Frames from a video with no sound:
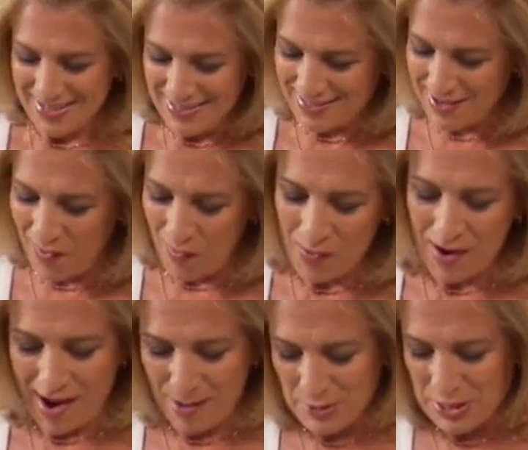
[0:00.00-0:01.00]
So
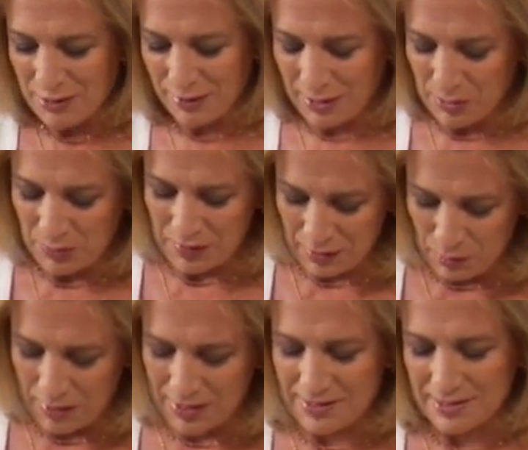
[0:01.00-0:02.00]
I'm sharing it with you
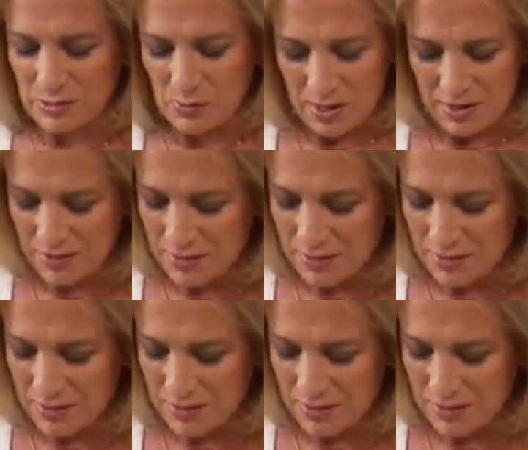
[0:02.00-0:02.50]
because it's one